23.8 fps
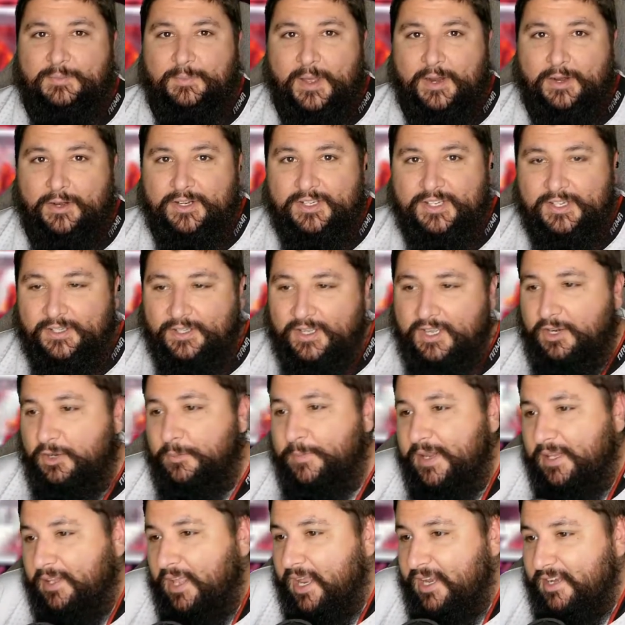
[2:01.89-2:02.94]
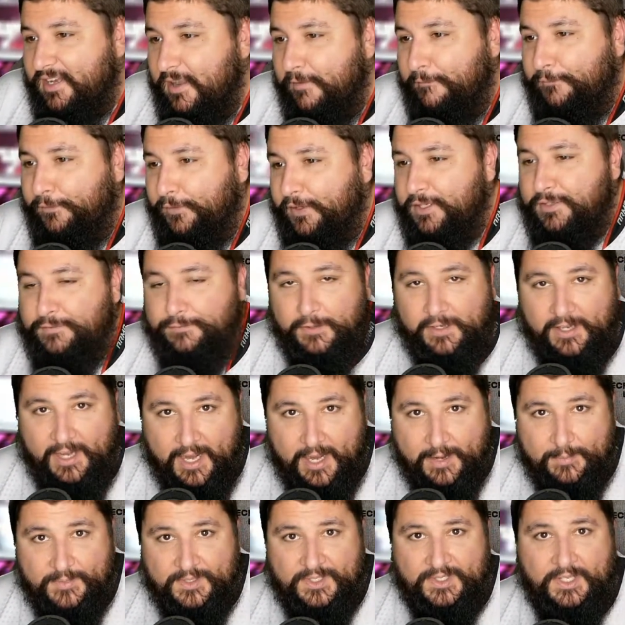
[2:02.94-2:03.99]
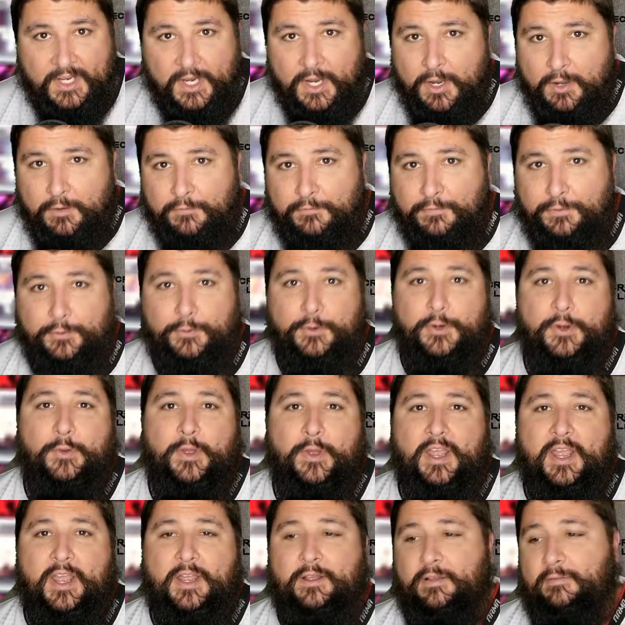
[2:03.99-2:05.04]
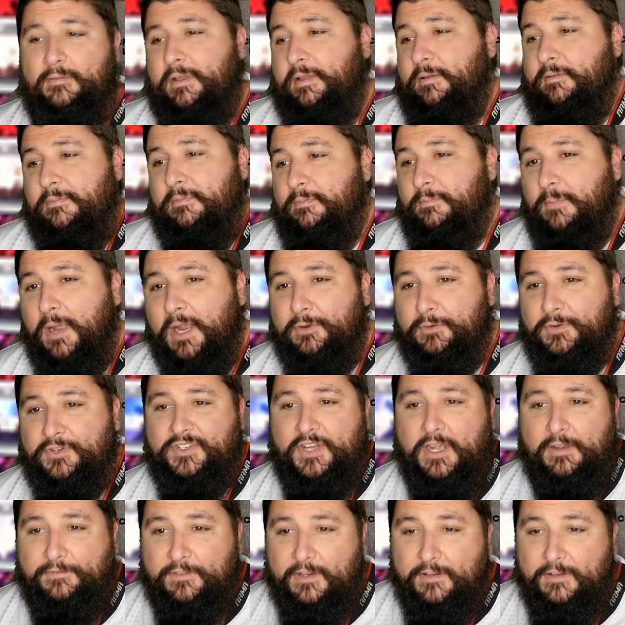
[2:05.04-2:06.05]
better deal, it'll be like Netflix for games through Microsoft.